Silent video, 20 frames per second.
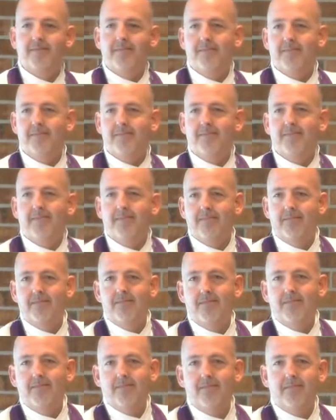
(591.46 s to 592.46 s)

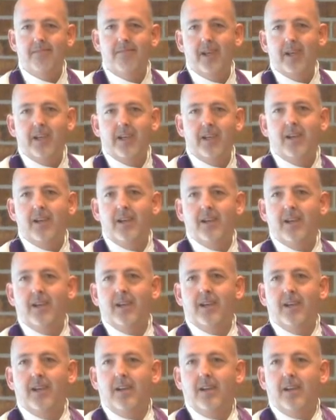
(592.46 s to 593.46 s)

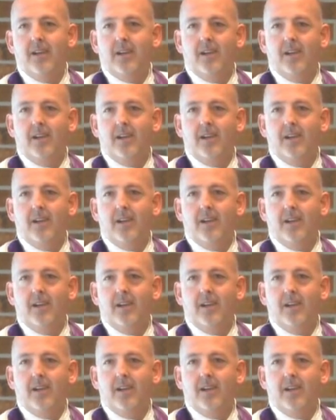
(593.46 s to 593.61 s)
(silence)